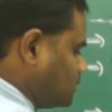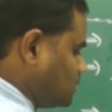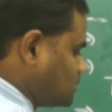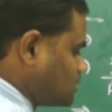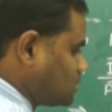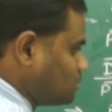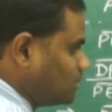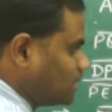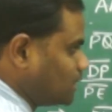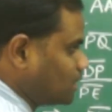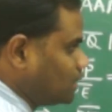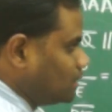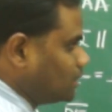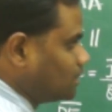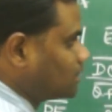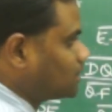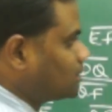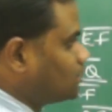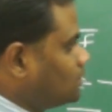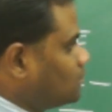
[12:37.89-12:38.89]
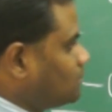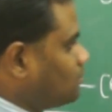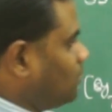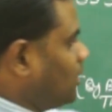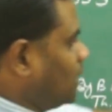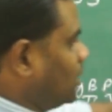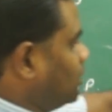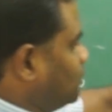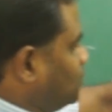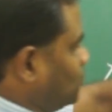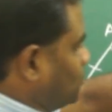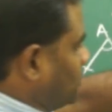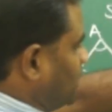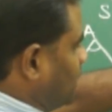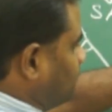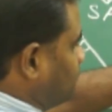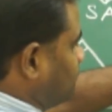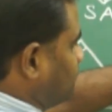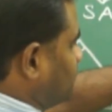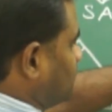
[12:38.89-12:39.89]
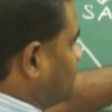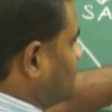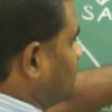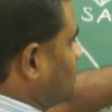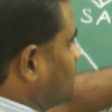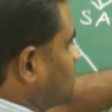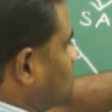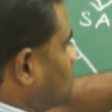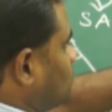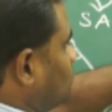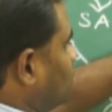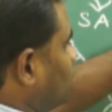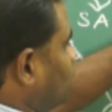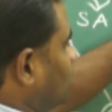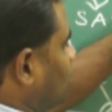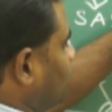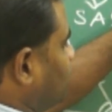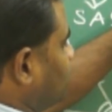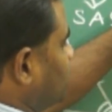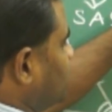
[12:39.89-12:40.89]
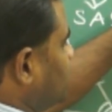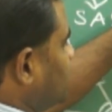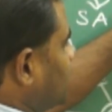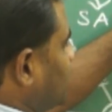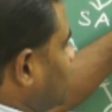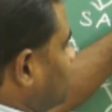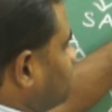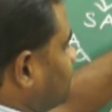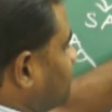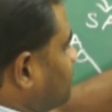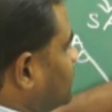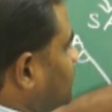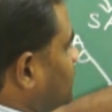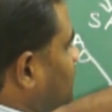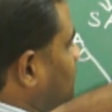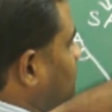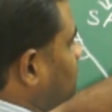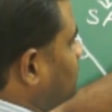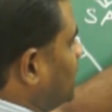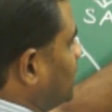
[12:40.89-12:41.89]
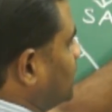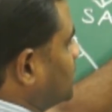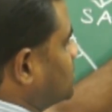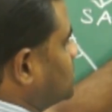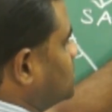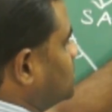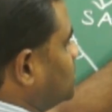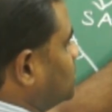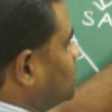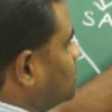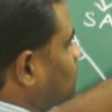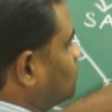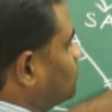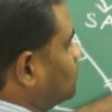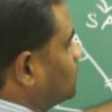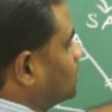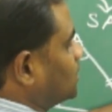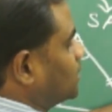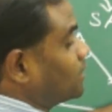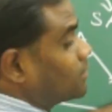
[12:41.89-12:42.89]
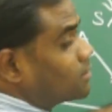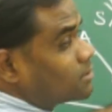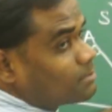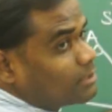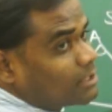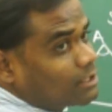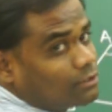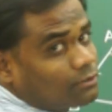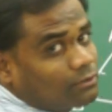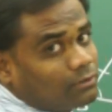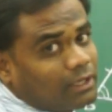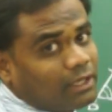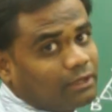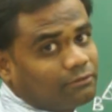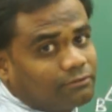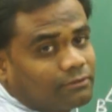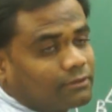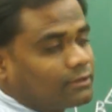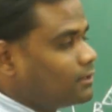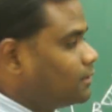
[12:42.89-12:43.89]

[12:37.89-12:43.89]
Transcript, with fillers: Similarly, my Q F is whole of D F minus dQ gives me Q F.